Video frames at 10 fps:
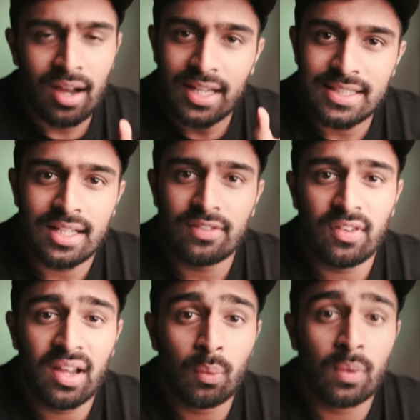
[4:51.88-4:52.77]

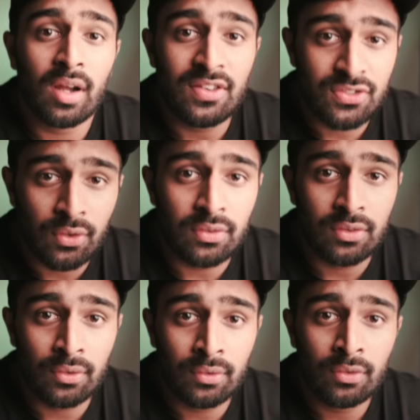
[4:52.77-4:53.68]
identifying what I don't
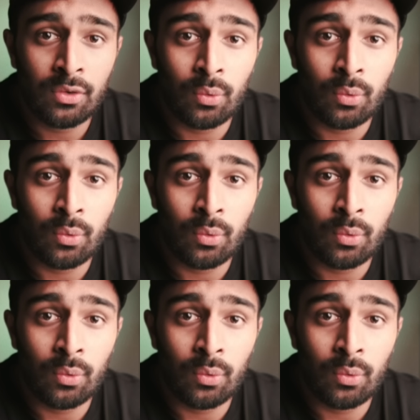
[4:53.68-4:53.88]
know